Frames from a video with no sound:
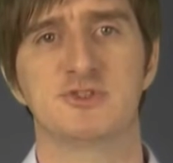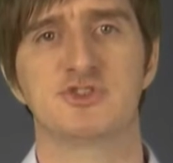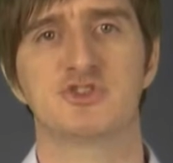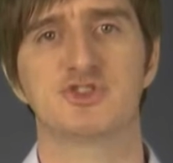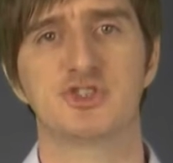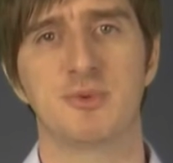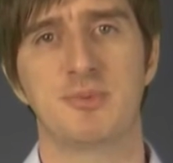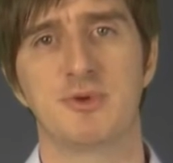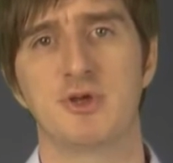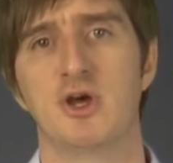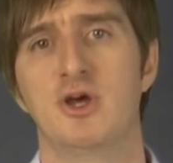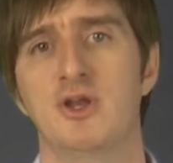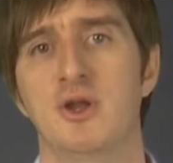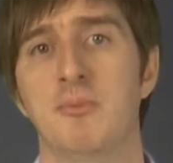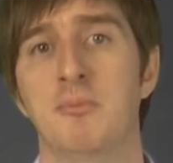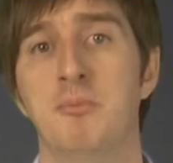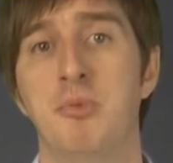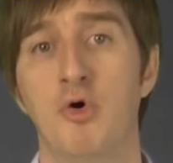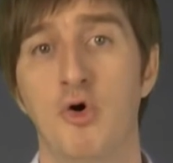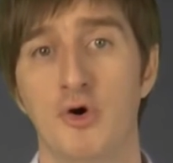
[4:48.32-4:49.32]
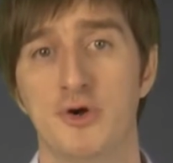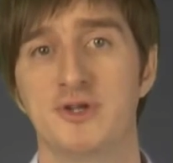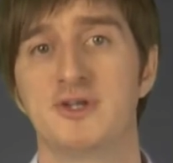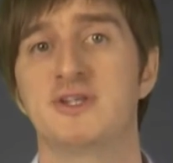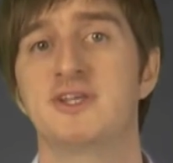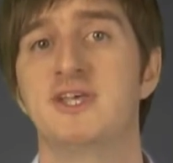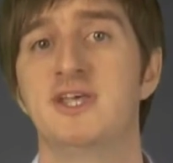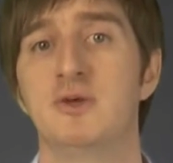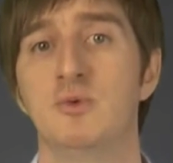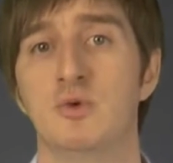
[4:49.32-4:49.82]
stripping out
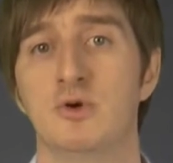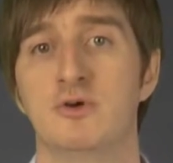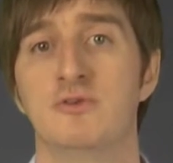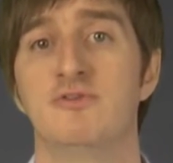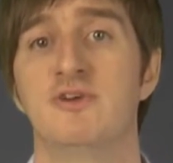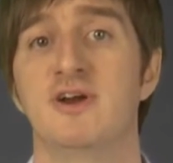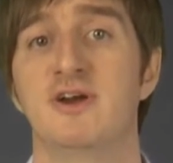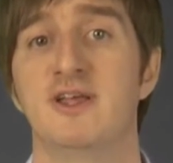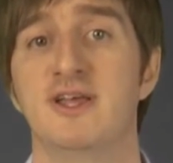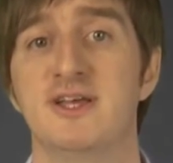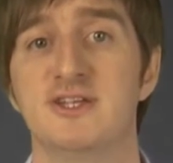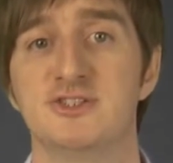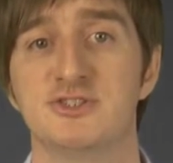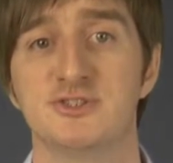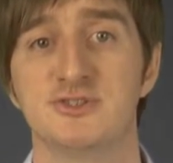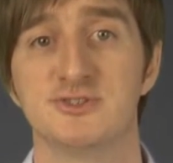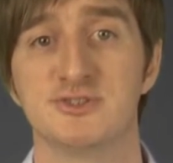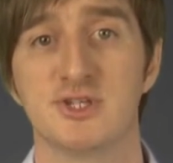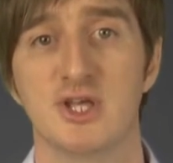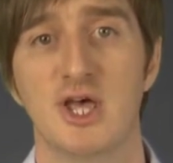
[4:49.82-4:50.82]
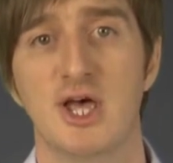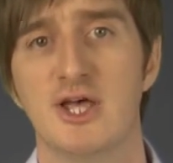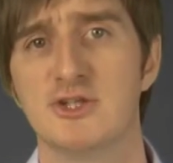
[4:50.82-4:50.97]
important keyword variations